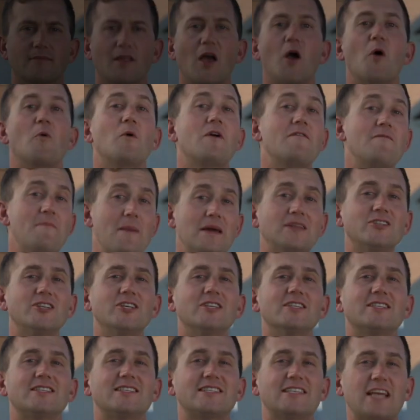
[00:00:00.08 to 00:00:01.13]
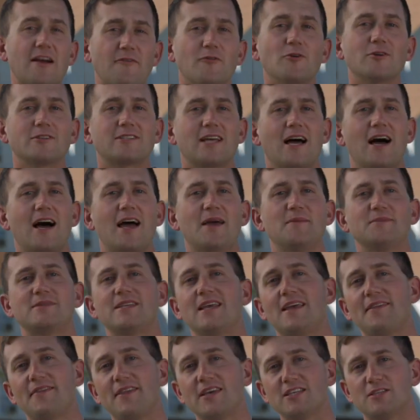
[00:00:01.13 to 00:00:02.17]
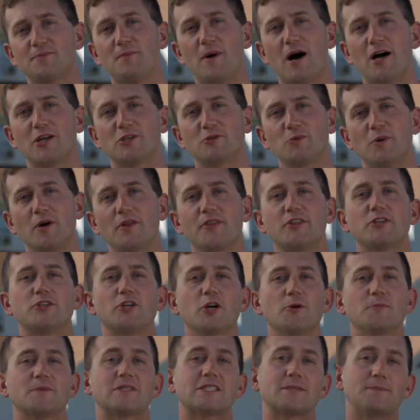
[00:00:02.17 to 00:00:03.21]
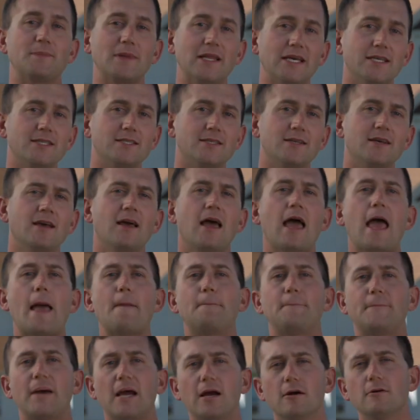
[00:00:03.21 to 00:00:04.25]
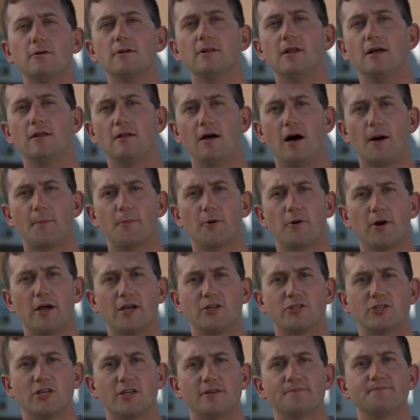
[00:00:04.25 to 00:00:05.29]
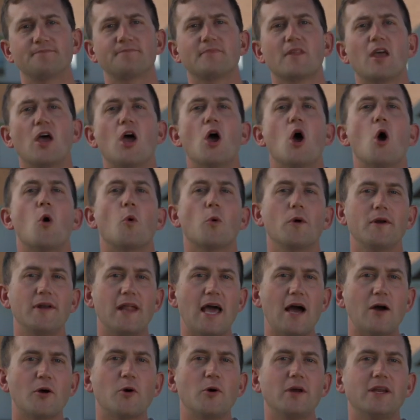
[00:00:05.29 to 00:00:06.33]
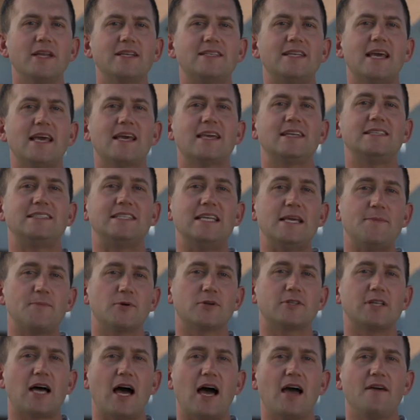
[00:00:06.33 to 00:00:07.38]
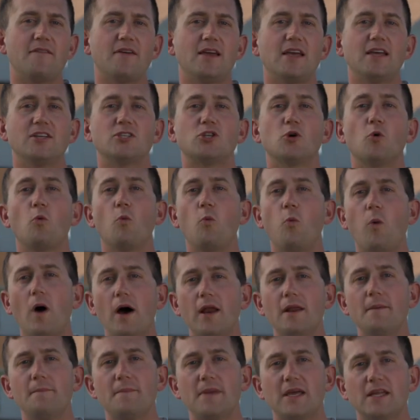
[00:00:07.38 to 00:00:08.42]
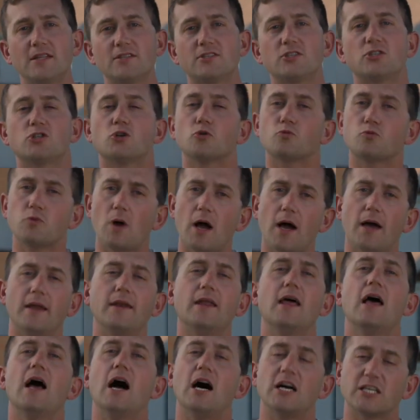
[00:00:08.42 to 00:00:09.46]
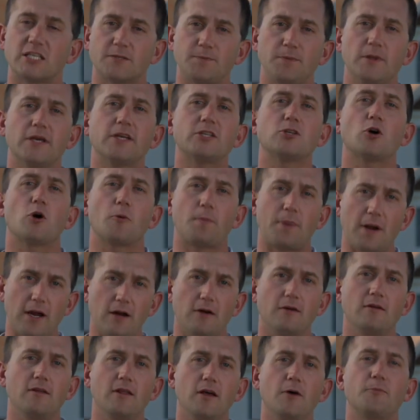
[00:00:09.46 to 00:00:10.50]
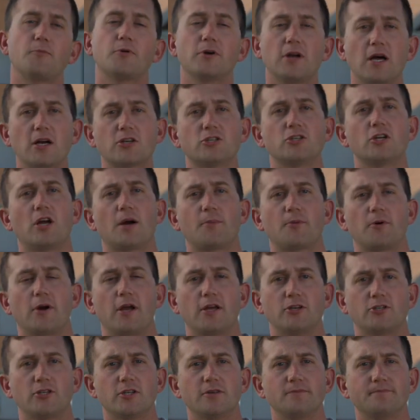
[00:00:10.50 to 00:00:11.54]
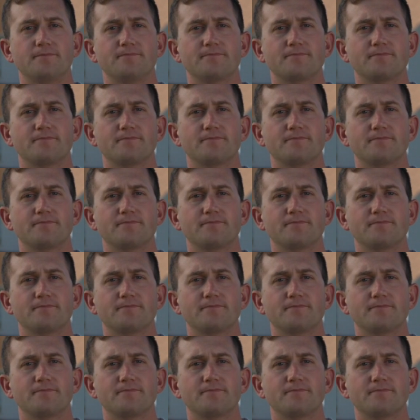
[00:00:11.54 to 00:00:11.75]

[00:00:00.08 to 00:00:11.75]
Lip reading: We've mentioned several times in this module the term split and parallel operation. We're now going to take a deeper dive into what it means to run a split or parallel production operation.